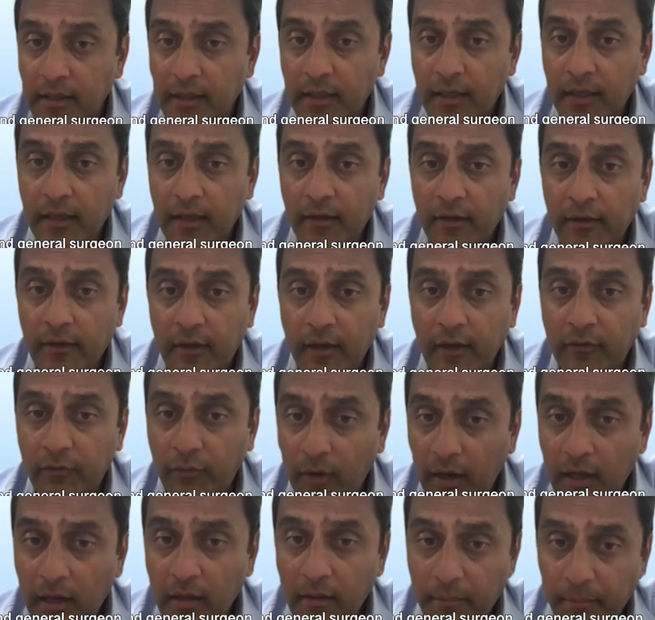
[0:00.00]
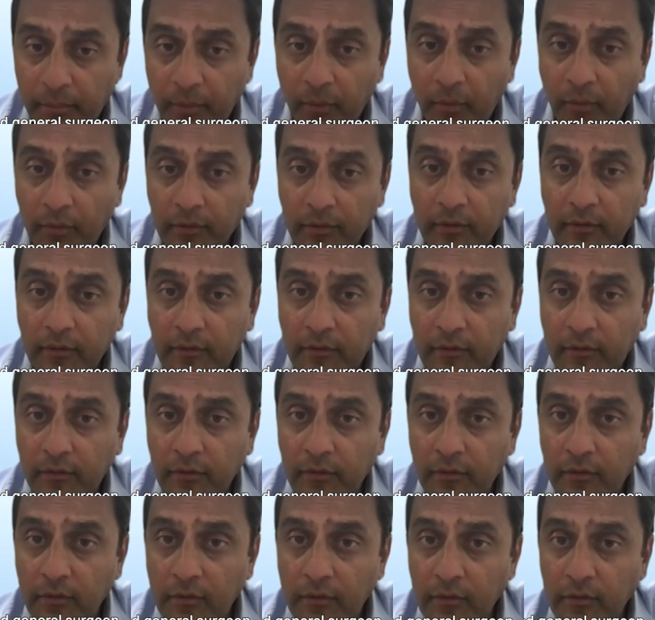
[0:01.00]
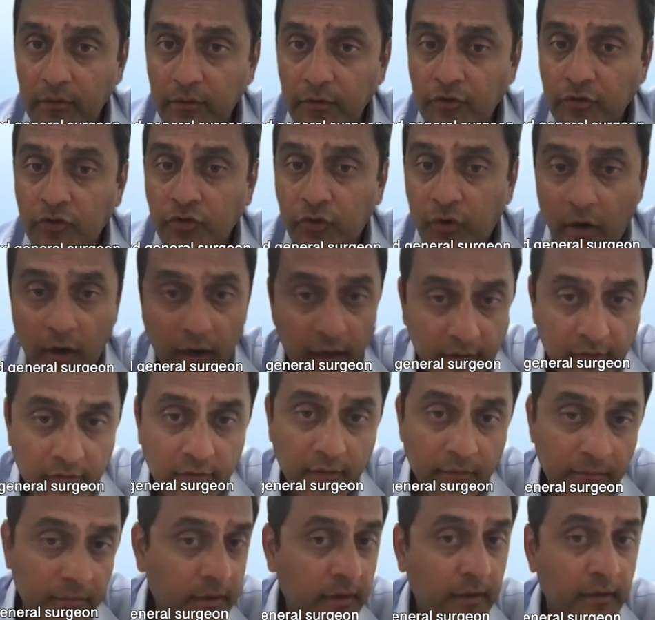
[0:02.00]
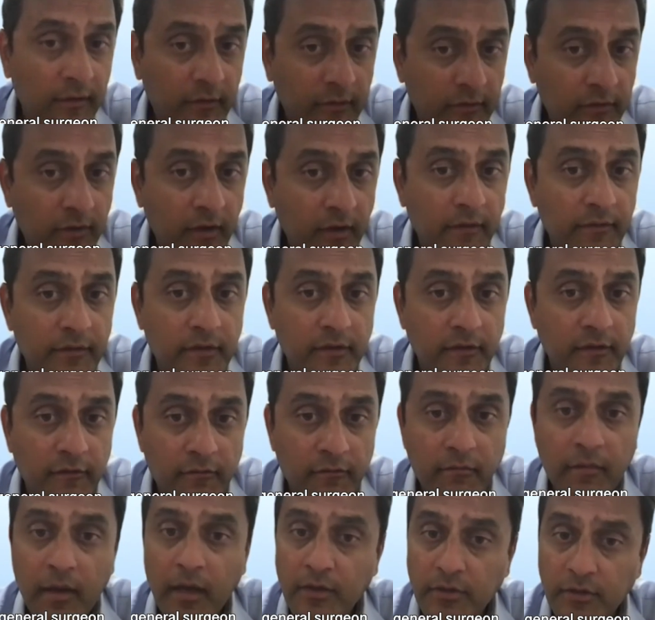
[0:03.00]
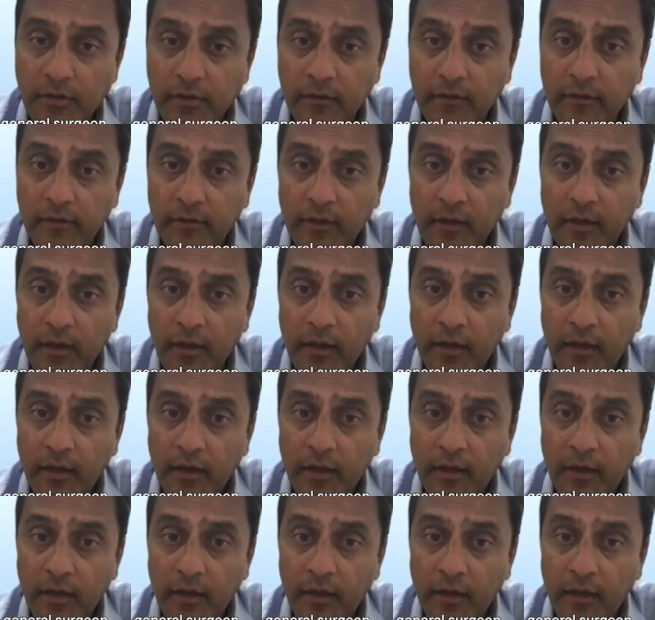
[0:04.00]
It's really important to try some conservative measures